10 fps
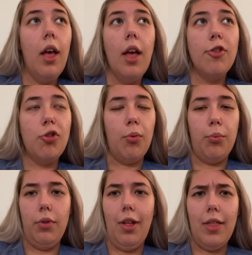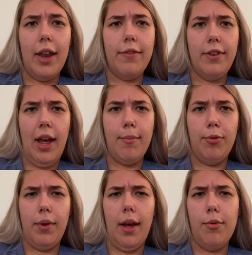So a lot of times
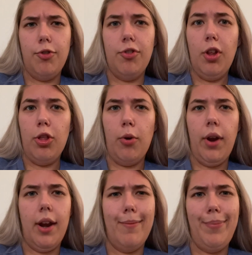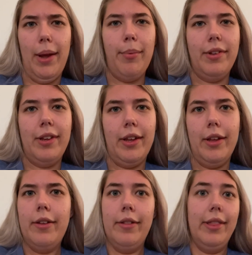when I was just alone, I'd be able to
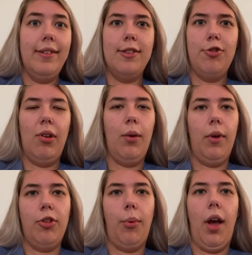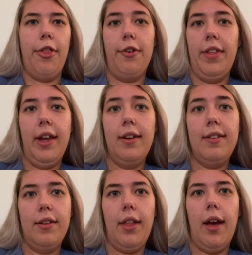listen to it while doing other things.
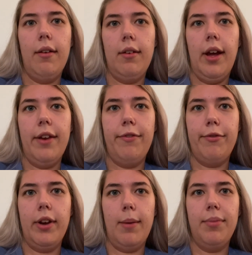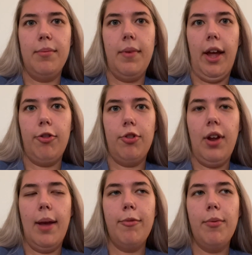So that kind of freed up some extra
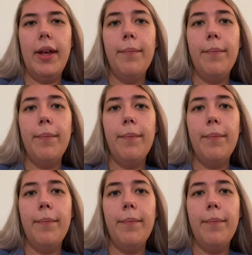time for me.